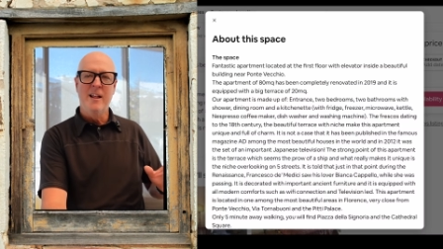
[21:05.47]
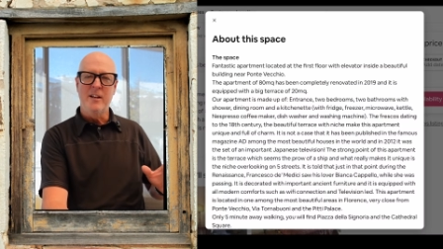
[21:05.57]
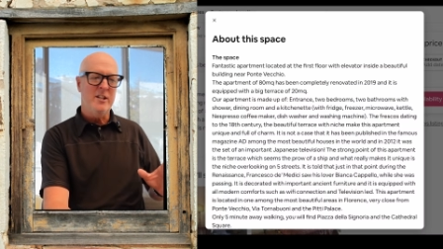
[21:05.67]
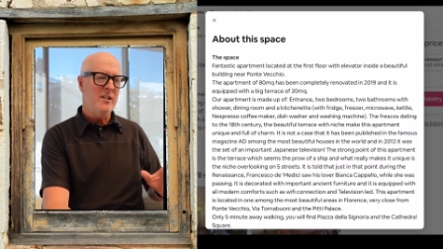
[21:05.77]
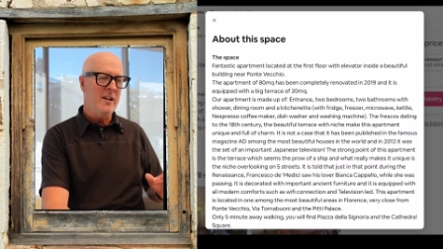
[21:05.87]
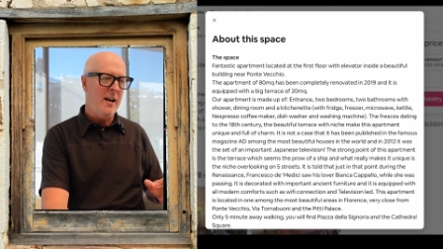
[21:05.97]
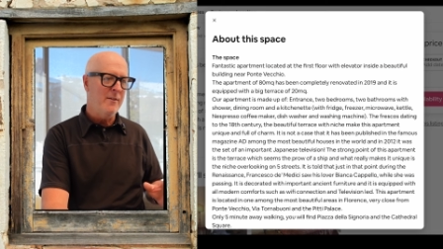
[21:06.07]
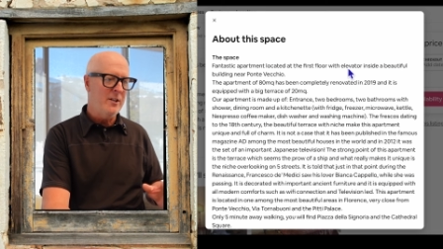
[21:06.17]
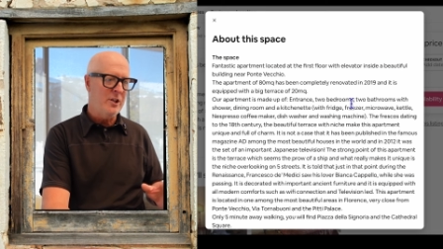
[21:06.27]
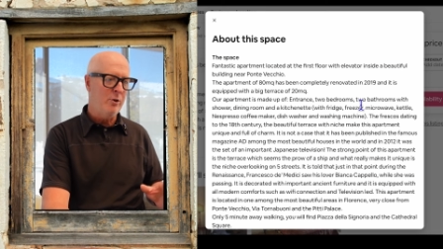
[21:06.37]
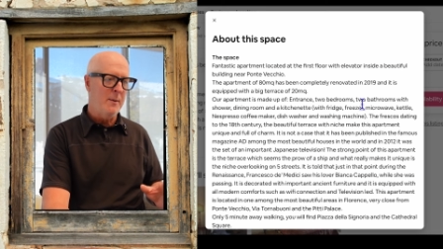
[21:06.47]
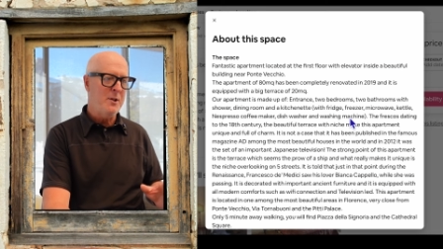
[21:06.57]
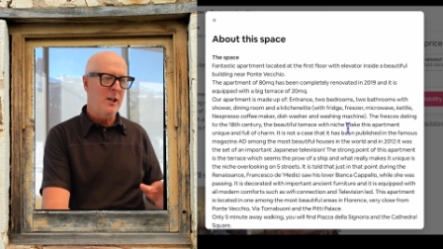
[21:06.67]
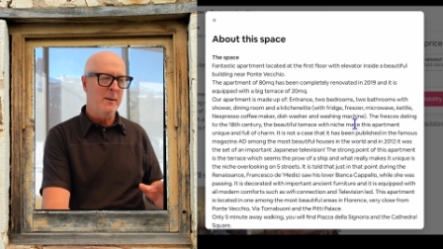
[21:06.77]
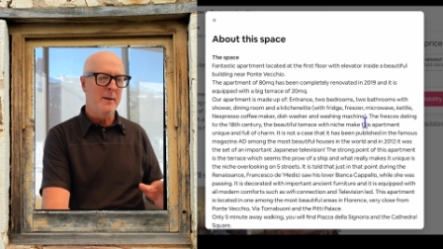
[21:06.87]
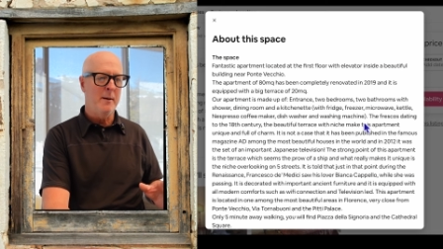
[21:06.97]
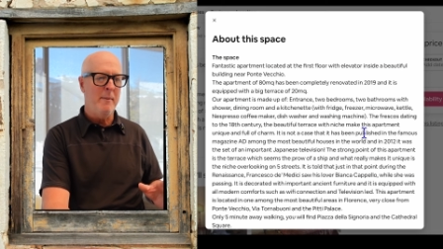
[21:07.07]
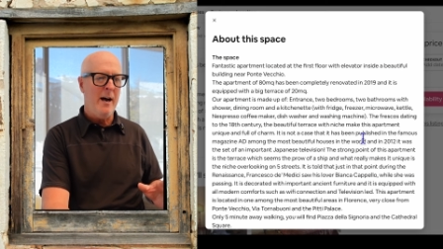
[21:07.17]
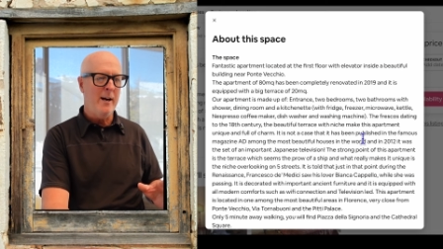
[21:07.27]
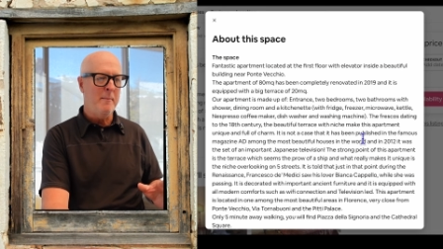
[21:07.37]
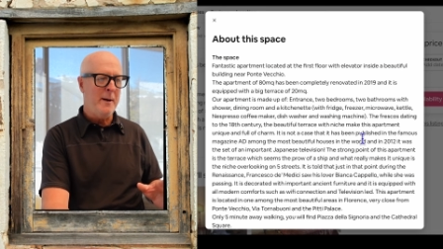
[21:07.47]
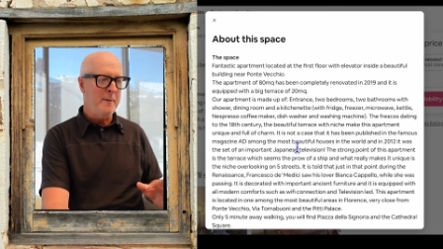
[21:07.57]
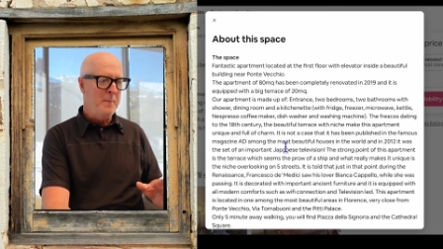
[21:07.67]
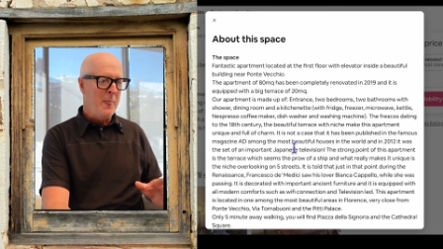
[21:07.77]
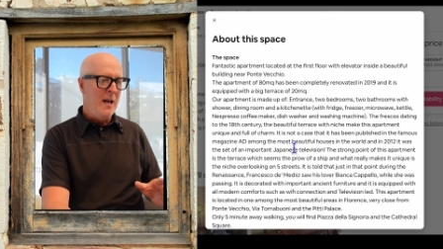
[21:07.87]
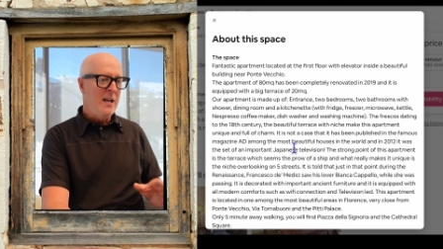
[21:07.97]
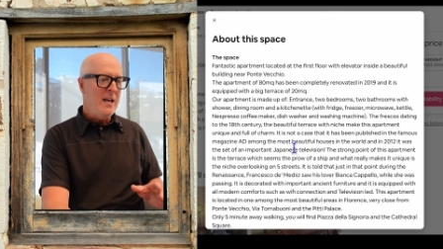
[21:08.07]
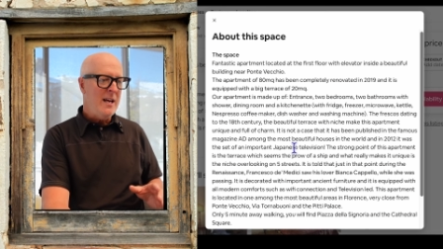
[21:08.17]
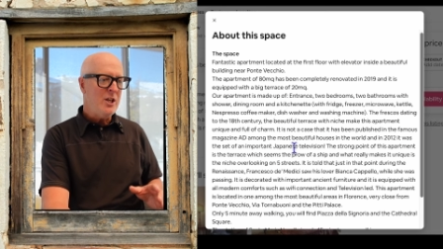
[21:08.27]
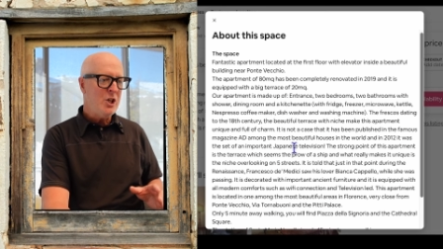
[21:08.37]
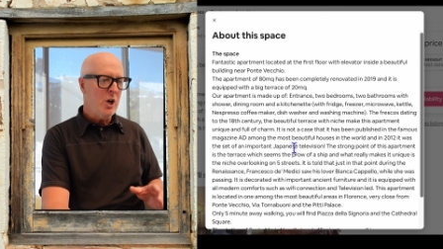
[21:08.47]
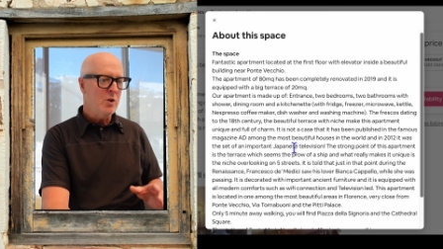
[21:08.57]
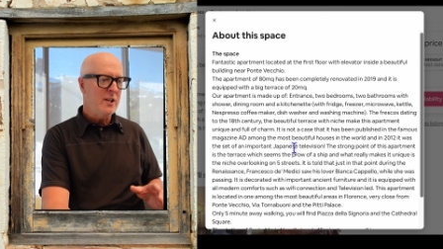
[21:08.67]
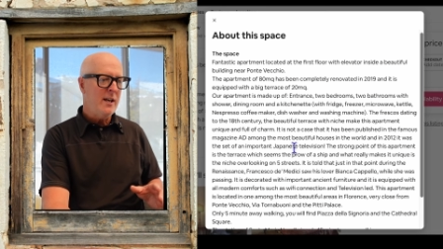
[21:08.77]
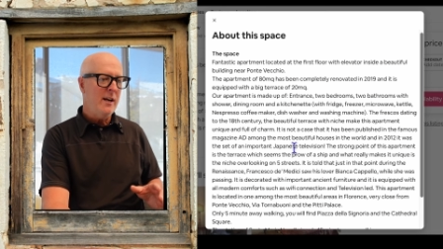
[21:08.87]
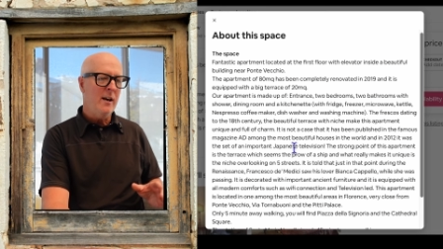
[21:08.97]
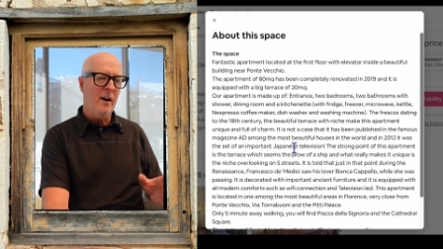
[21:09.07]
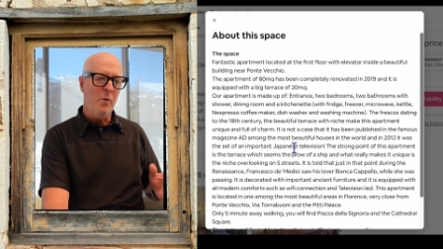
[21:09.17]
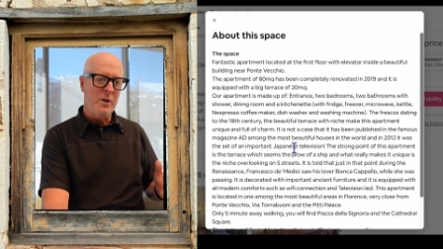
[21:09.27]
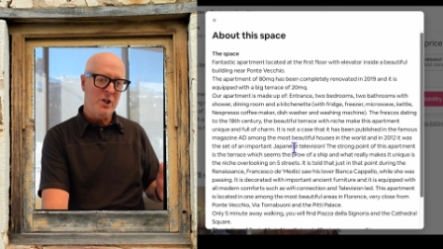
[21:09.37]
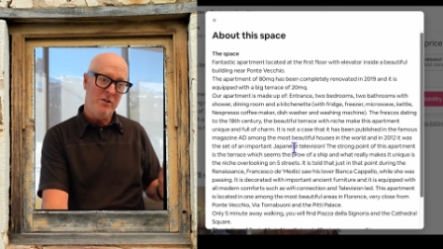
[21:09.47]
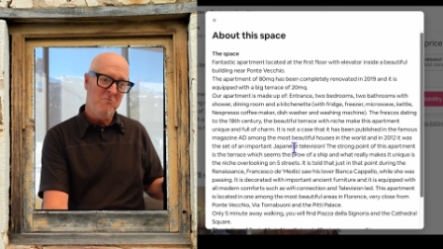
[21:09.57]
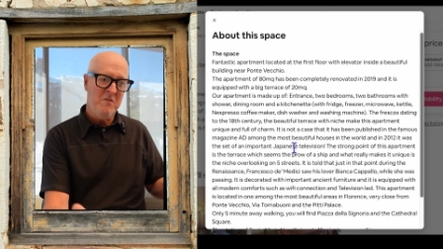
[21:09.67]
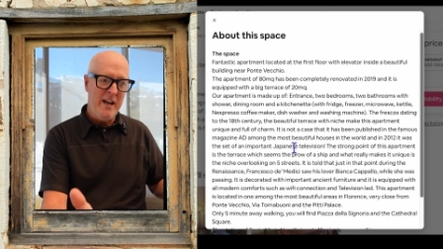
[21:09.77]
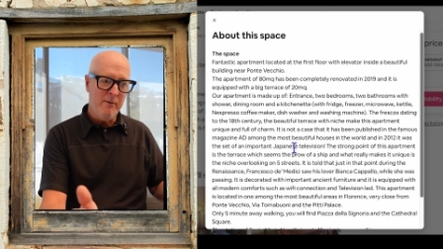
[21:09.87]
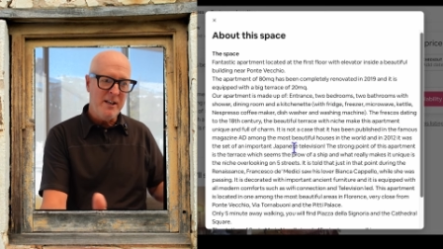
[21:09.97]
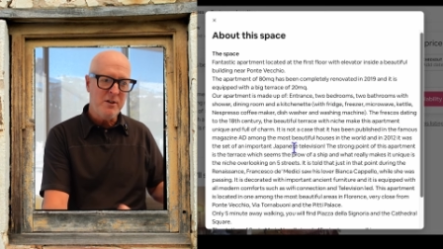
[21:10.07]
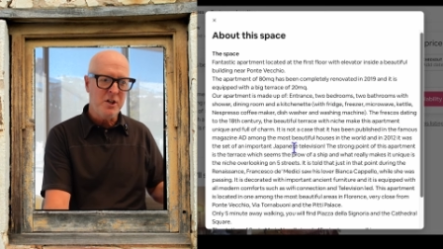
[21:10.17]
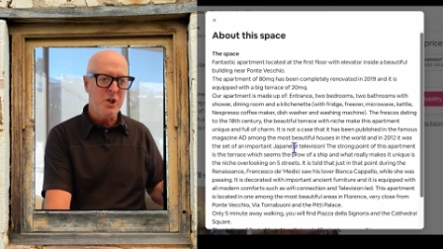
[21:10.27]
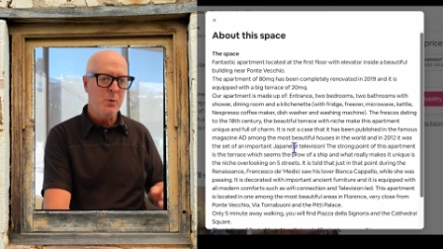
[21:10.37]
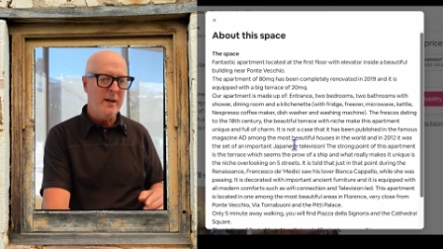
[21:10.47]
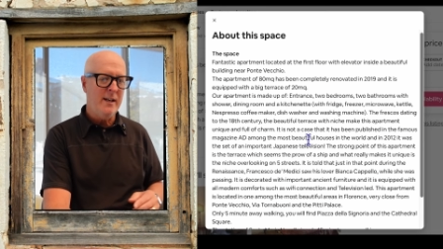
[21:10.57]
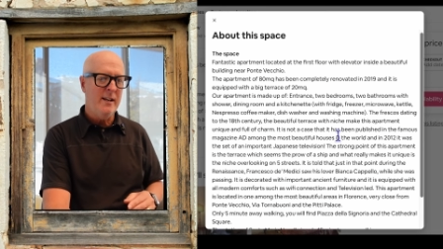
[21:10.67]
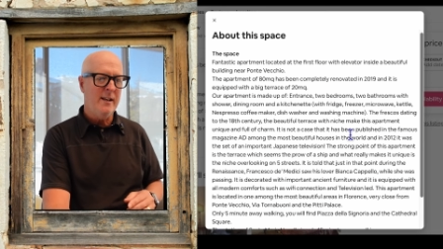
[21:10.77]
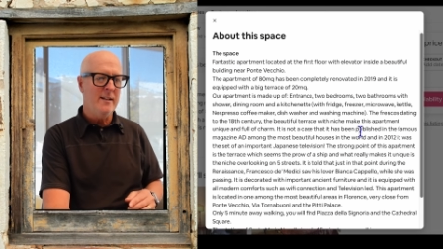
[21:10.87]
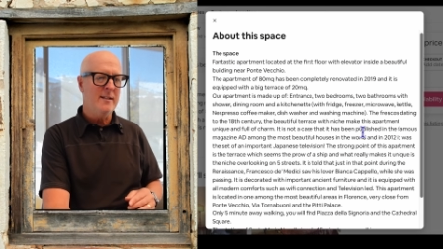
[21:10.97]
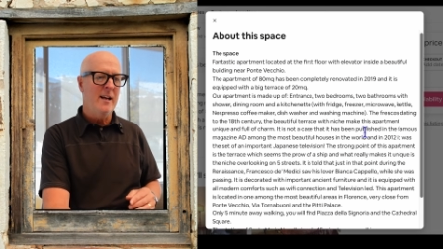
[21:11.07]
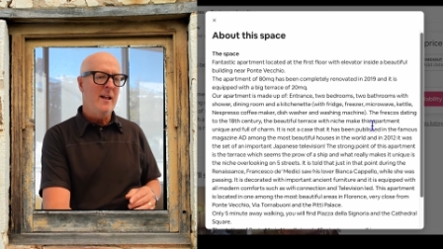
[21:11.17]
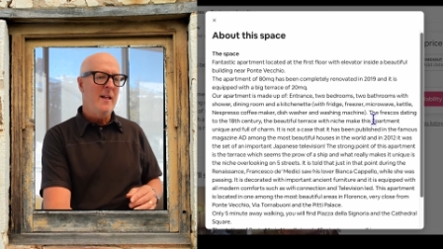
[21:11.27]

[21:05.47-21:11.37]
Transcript: This is kind of a description a little bit about it, but it shows here, which is interesting, I was just reading this,